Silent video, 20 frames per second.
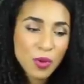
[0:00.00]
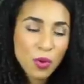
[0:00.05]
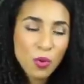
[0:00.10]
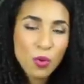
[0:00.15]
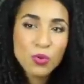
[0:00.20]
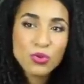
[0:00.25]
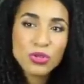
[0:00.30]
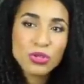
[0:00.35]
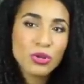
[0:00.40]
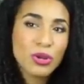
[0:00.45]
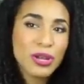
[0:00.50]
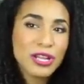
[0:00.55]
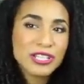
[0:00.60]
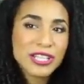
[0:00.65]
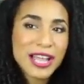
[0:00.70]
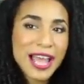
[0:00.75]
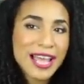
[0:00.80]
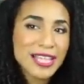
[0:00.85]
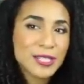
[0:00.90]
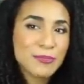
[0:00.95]
all the knowledge
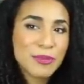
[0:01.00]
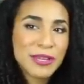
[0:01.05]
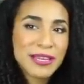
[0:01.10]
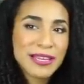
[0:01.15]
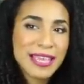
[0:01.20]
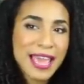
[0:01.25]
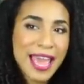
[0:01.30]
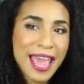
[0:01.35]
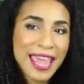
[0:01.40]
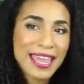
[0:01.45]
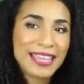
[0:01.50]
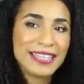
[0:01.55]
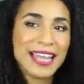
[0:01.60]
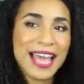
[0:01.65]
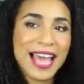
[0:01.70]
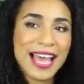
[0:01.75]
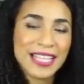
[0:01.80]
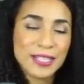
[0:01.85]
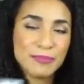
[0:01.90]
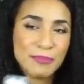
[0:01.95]
that has been gained
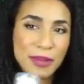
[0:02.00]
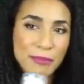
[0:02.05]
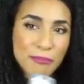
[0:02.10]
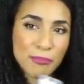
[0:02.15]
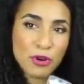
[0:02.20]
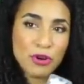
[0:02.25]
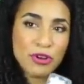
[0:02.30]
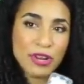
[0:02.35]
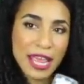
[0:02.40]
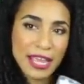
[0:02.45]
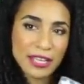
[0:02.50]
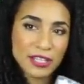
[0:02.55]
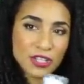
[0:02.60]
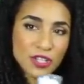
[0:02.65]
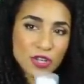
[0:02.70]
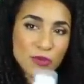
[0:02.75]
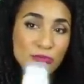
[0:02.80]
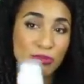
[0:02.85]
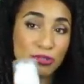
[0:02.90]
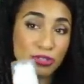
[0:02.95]
has been put
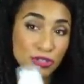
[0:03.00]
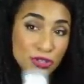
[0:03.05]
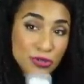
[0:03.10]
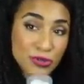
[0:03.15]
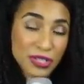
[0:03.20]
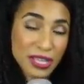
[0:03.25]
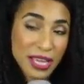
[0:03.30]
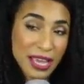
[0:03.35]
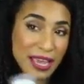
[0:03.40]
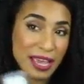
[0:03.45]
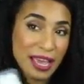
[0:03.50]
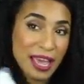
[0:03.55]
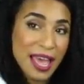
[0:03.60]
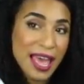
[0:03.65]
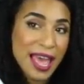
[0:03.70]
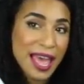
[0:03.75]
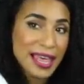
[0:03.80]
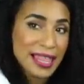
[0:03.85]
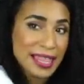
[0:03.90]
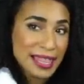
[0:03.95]
into producing
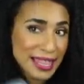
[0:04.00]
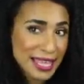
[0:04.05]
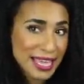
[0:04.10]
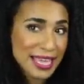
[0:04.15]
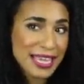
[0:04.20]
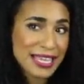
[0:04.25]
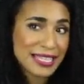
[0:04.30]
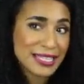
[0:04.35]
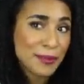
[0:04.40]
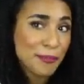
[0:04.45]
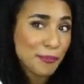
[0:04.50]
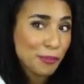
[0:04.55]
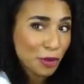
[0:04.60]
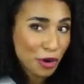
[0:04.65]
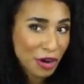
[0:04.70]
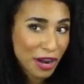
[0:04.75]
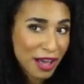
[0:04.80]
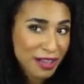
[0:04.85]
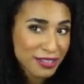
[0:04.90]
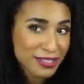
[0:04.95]
these
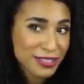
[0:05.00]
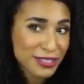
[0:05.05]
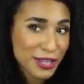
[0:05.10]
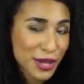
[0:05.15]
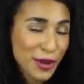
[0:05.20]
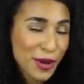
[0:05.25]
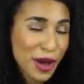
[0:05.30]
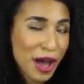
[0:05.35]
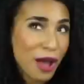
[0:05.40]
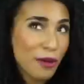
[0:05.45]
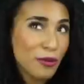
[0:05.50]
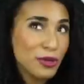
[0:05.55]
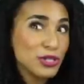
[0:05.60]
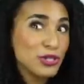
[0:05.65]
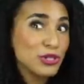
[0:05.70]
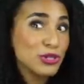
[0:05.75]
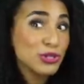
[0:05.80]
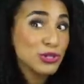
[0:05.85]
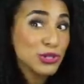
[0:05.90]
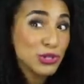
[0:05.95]
products. So I
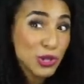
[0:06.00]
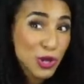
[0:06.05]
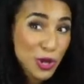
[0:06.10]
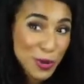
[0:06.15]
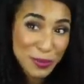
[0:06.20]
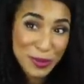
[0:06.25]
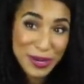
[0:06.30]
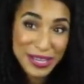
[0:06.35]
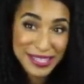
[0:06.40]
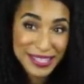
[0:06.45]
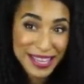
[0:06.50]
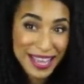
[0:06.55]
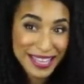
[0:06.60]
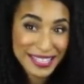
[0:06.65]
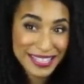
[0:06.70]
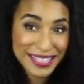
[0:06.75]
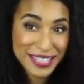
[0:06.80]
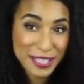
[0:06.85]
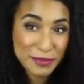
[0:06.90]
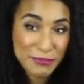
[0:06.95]
was super
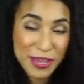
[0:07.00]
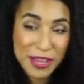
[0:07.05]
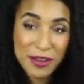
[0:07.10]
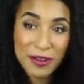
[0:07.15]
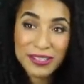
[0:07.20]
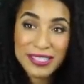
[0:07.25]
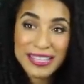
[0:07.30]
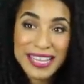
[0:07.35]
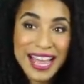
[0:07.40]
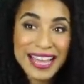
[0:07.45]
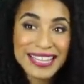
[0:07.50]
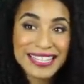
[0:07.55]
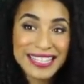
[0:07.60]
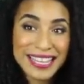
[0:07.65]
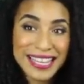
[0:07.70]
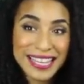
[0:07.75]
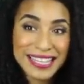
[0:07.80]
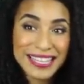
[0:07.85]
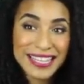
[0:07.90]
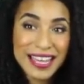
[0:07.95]
excited to be
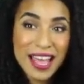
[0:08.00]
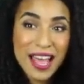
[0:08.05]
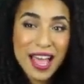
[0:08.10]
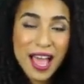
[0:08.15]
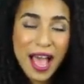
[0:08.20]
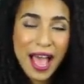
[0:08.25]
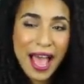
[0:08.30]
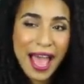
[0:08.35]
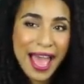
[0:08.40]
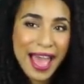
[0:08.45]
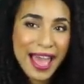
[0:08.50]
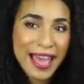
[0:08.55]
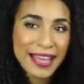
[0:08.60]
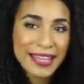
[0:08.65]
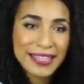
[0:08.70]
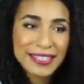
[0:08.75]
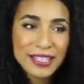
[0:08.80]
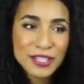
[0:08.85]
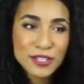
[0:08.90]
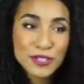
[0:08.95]
contacted
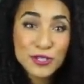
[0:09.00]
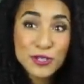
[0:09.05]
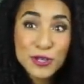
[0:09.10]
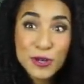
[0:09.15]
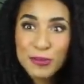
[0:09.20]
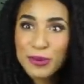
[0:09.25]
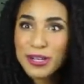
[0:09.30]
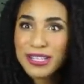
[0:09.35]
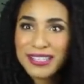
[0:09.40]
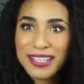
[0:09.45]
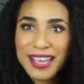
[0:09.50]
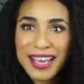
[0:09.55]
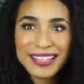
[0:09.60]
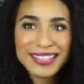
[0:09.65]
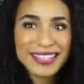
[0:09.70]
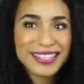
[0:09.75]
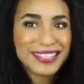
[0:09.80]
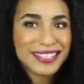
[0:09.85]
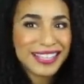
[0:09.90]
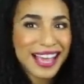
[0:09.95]
and super
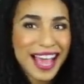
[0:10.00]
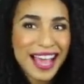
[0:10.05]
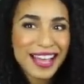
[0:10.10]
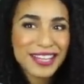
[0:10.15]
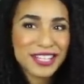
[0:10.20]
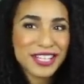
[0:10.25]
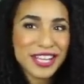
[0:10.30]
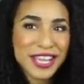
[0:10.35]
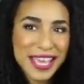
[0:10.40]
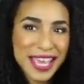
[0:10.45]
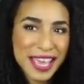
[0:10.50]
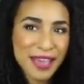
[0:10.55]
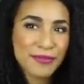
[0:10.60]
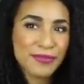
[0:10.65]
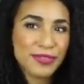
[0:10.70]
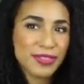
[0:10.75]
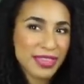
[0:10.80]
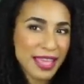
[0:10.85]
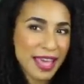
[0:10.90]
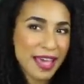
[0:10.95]
excited to actually
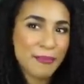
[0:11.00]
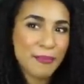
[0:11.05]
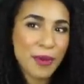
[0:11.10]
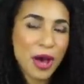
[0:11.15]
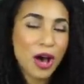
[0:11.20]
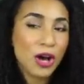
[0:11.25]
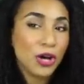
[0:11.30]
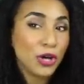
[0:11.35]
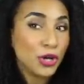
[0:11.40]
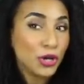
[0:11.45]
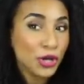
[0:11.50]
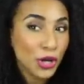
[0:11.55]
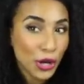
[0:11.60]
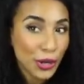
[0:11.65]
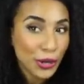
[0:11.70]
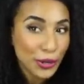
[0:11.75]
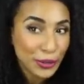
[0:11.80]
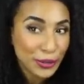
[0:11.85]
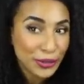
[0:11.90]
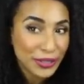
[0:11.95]
give them a
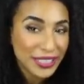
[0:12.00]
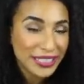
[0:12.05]
go.